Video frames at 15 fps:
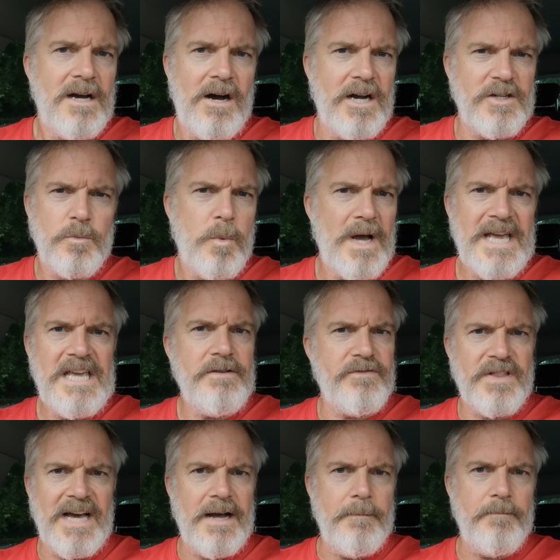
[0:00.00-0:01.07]
I'd
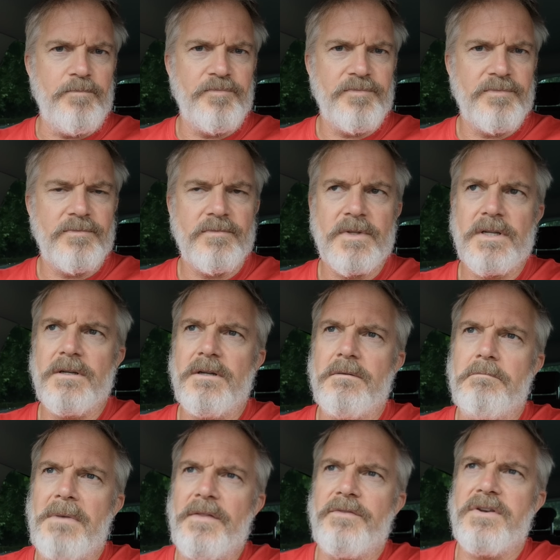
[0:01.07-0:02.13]
waive that
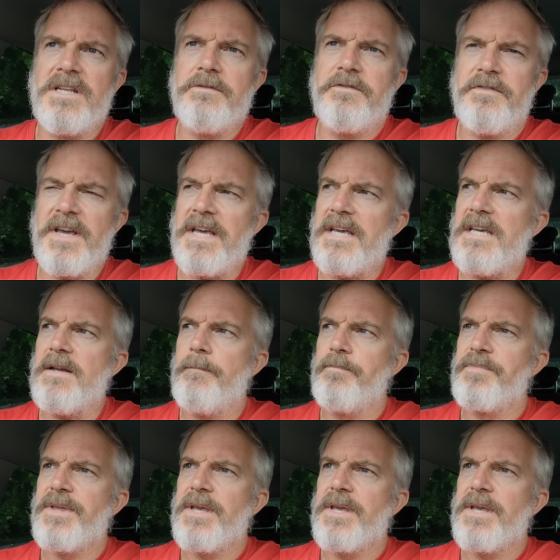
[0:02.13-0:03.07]
monthly fee.